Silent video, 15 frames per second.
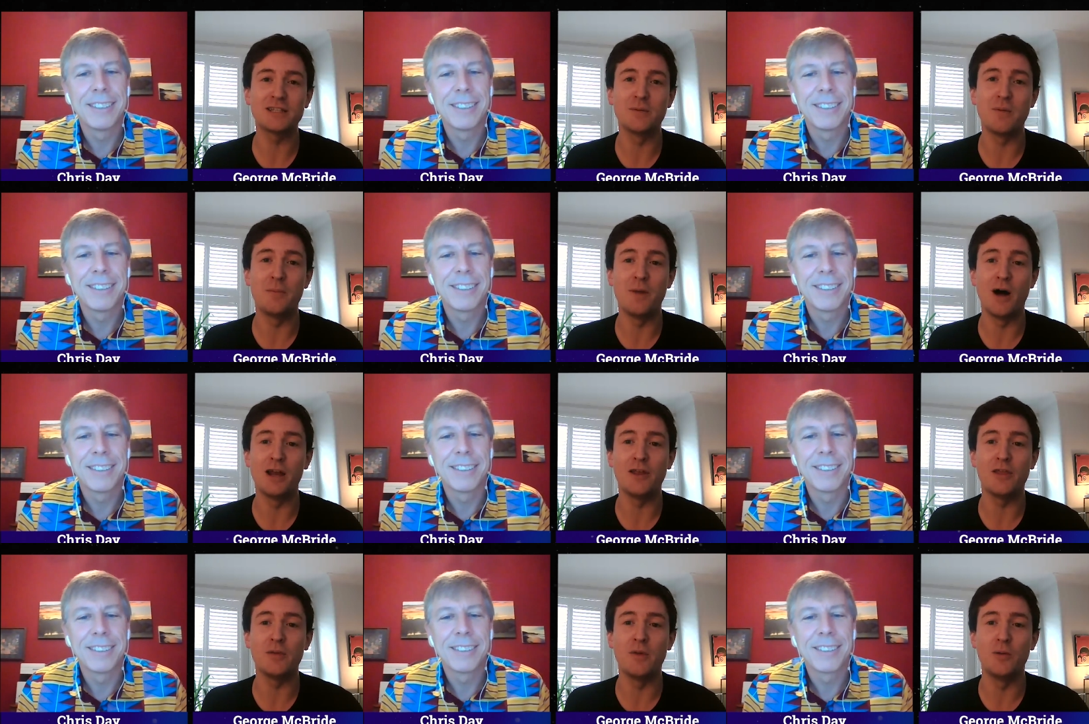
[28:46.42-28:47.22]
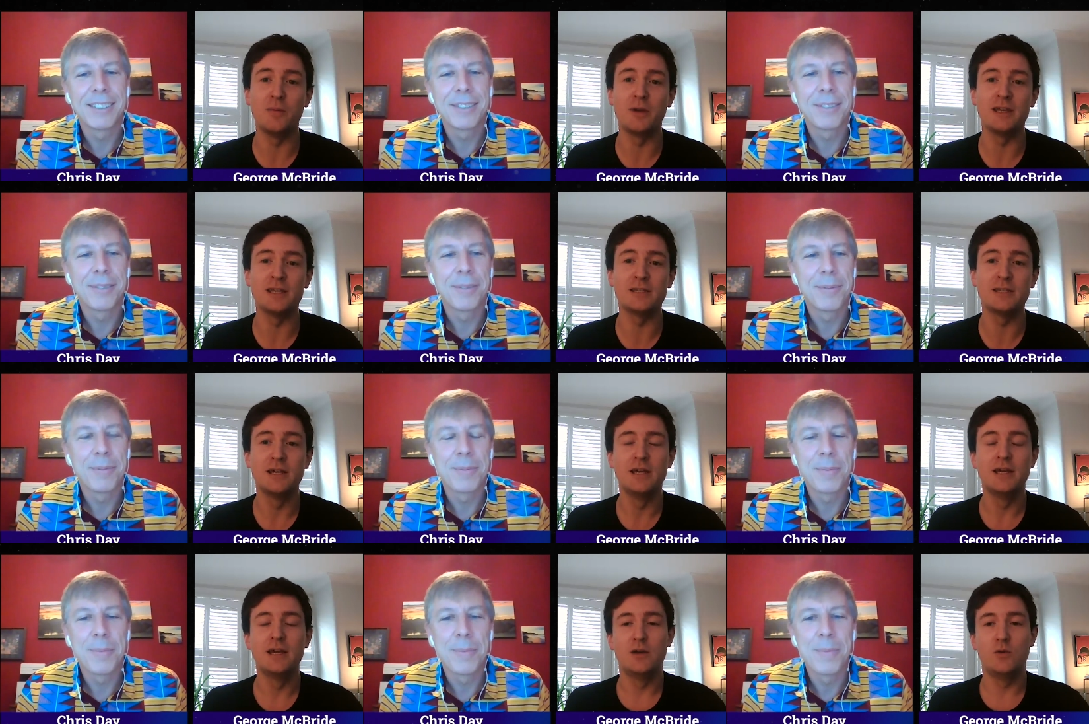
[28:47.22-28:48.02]
Speaker 1: pressing on my mind at the moment
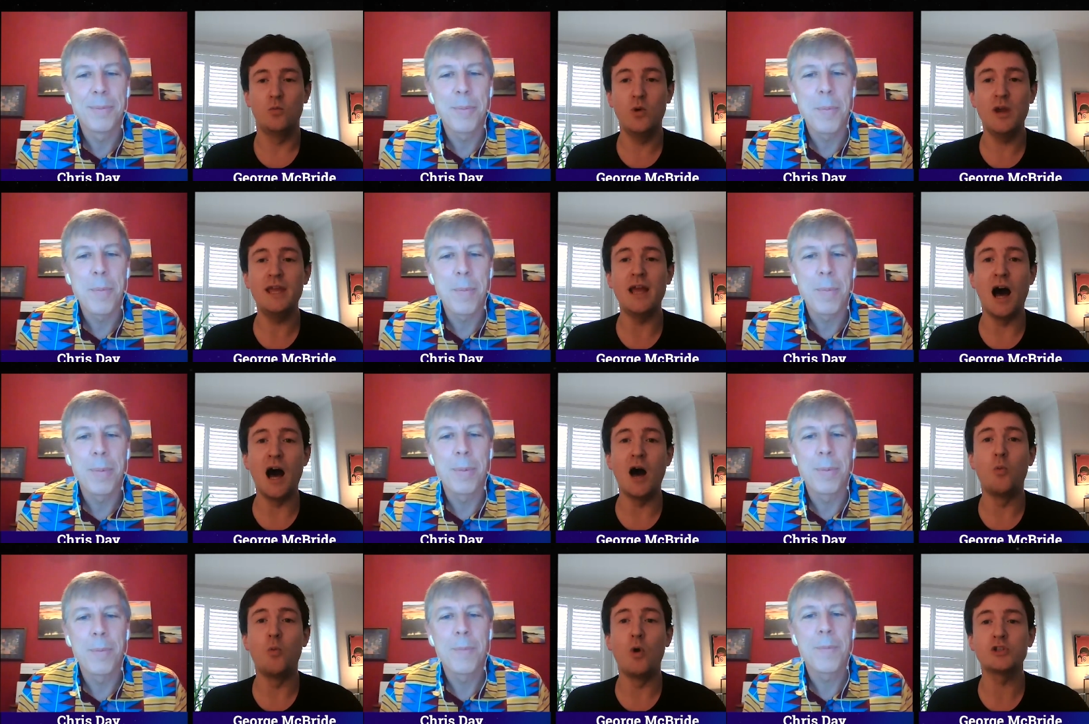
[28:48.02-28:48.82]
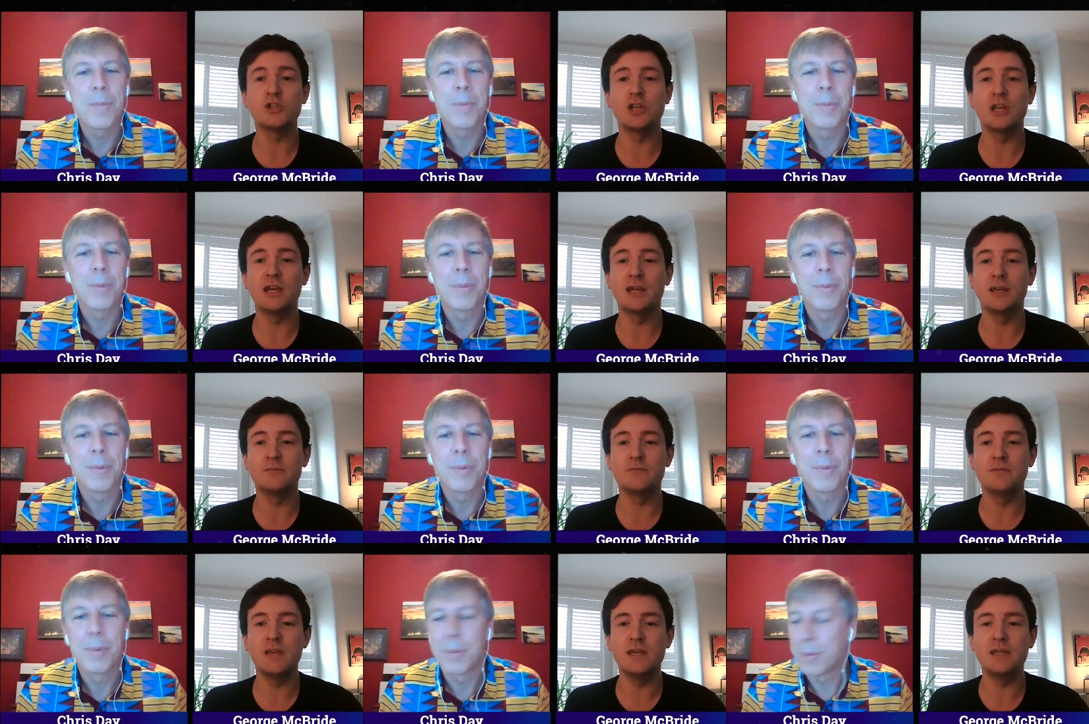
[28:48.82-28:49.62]
is we are
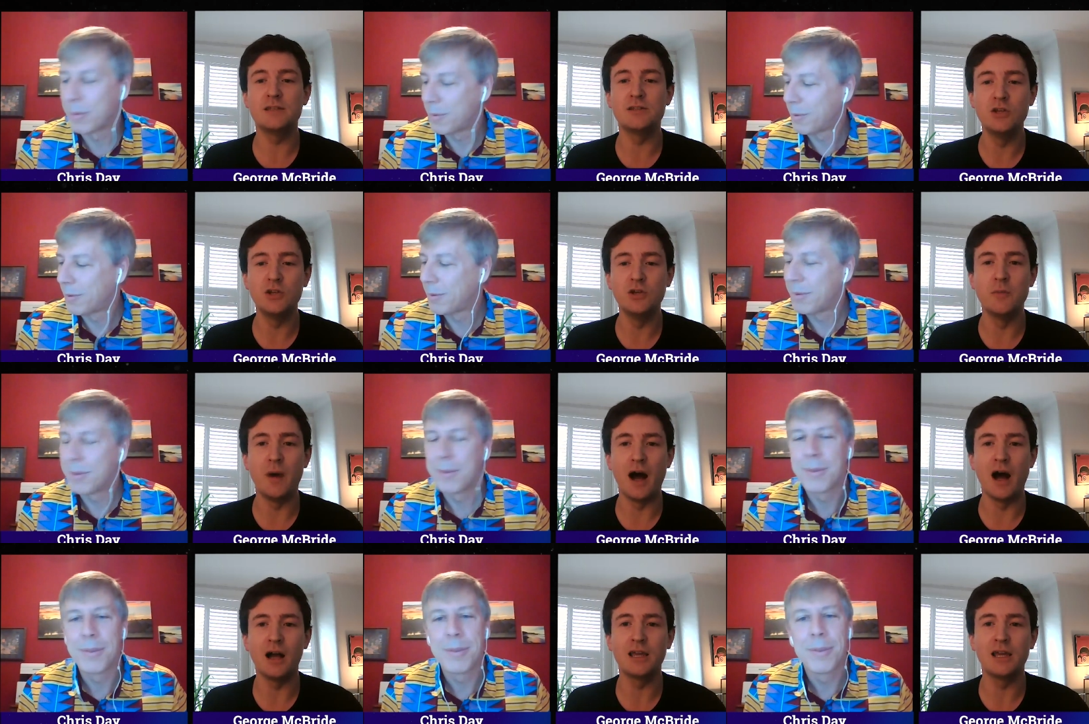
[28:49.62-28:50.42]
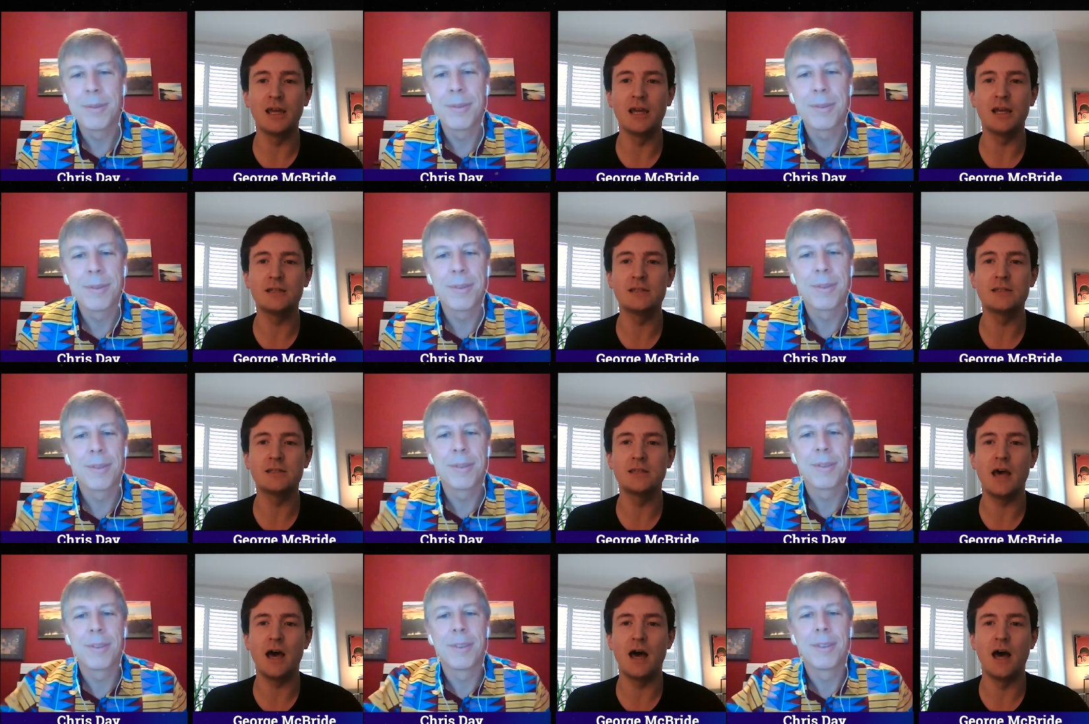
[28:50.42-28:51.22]
watching these new
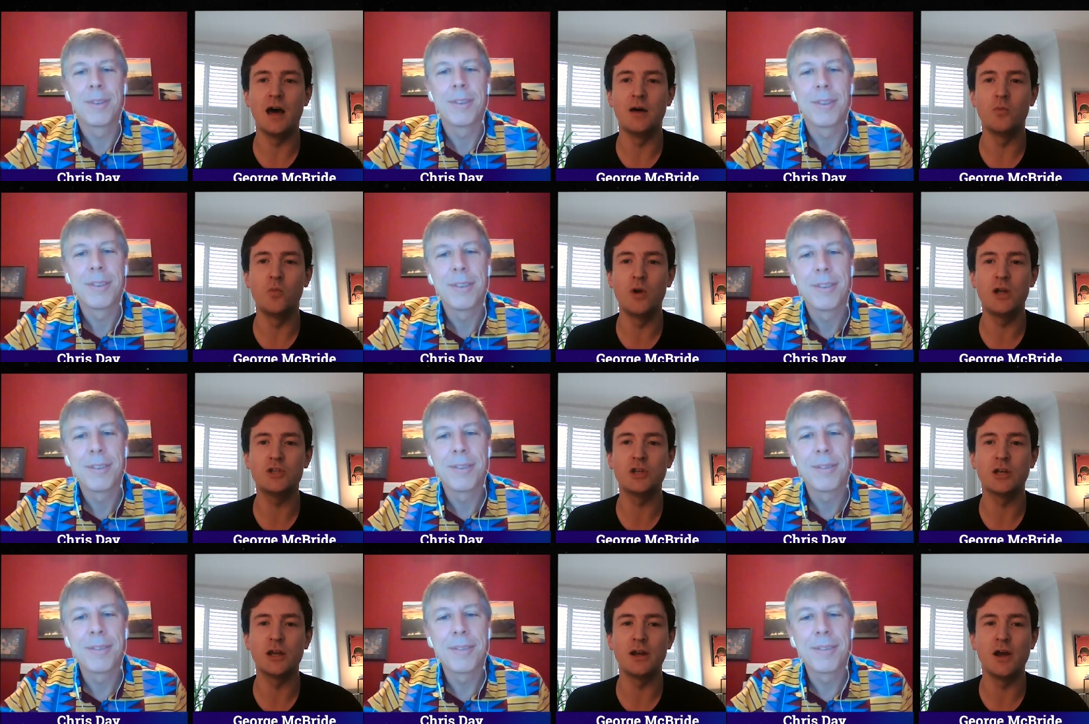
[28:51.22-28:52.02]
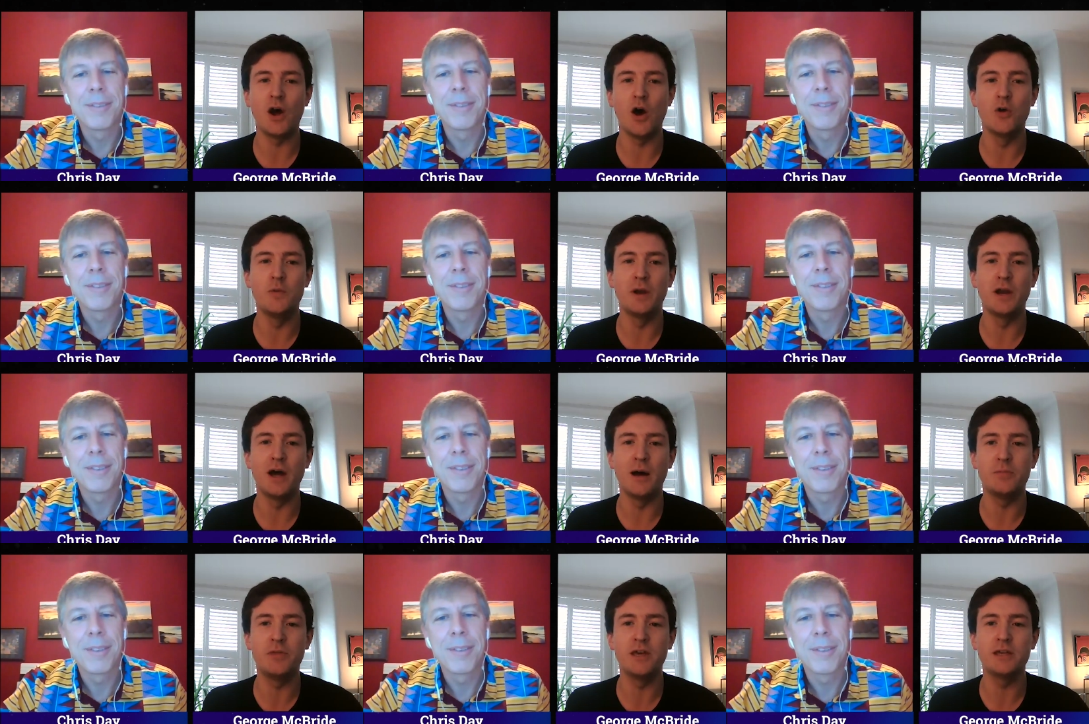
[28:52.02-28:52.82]
markets um, which are going to open
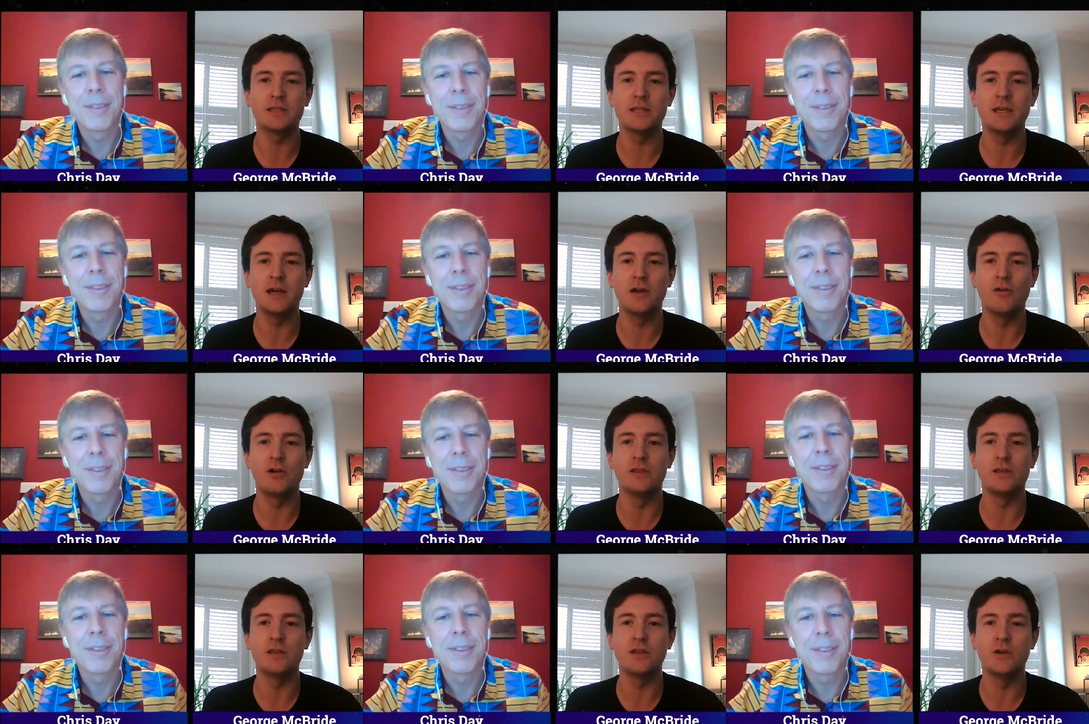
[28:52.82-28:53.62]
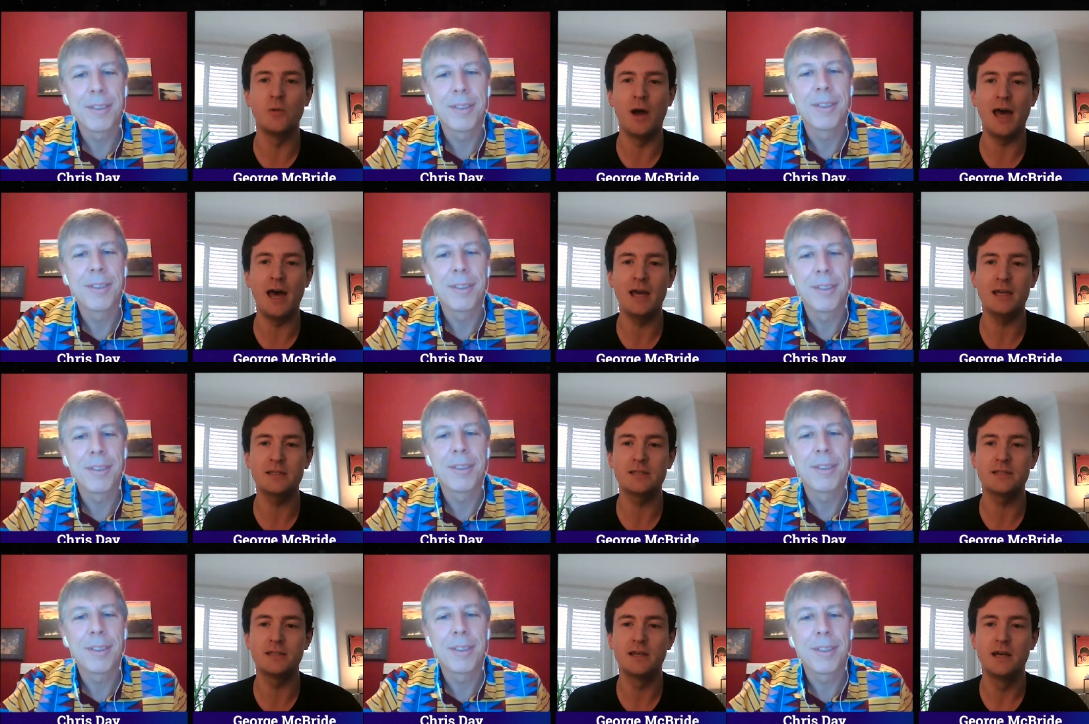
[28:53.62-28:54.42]
up this year in the
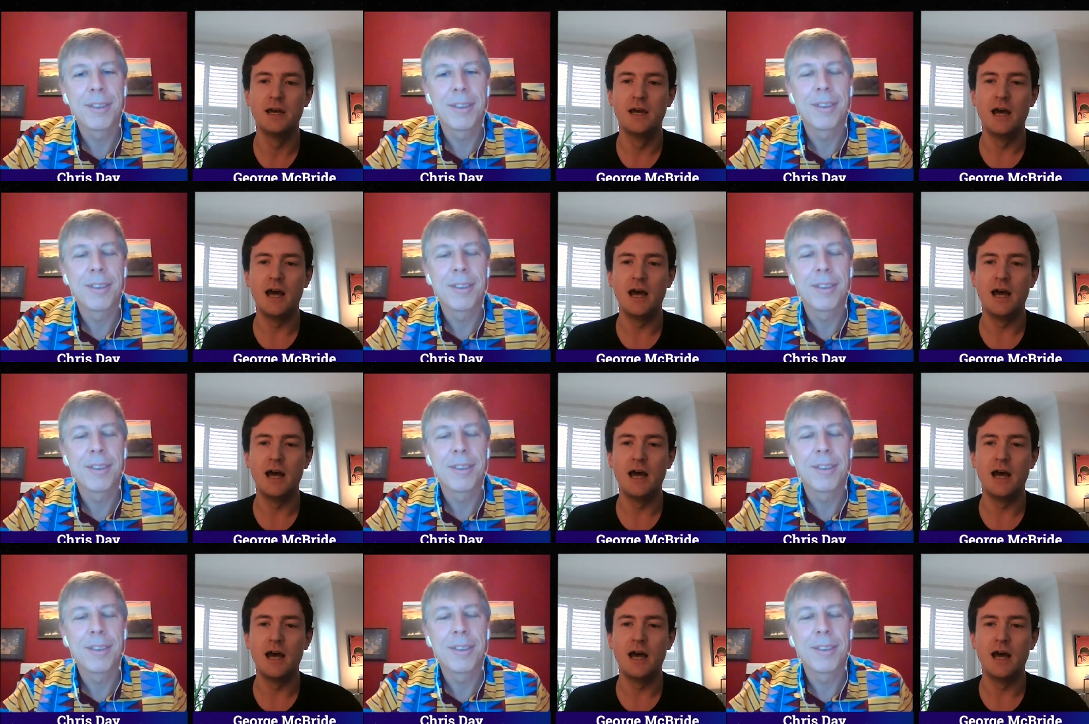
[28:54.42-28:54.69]
US.